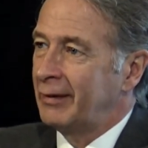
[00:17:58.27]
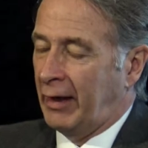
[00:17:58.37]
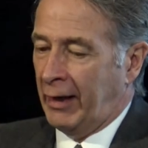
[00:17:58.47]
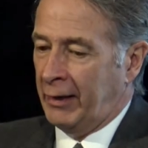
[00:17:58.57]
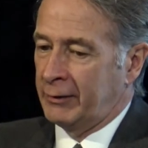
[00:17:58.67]

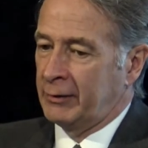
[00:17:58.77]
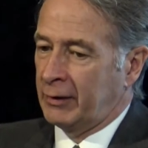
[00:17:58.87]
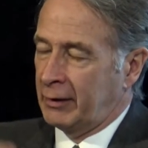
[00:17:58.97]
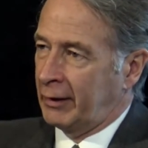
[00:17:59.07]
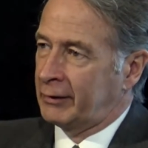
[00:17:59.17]
And
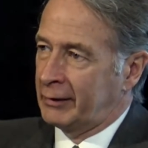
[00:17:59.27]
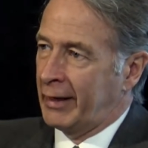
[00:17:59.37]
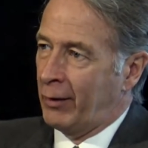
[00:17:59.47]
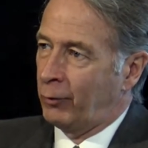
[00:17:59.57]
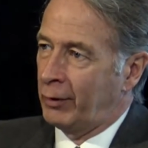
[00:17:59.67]
connecting
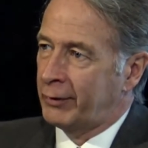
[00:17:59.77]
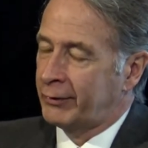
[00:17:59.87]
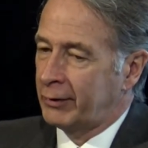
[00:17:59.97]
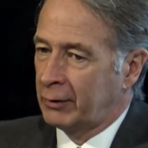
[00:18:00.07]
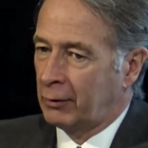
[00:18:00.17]
that
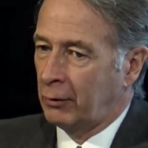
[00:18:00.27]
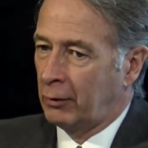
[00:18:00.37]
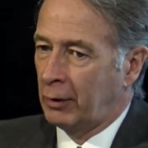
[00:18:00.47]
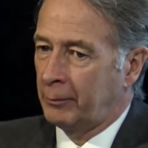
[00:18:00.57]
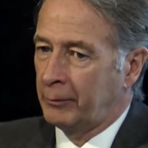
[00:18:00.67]
with, you know,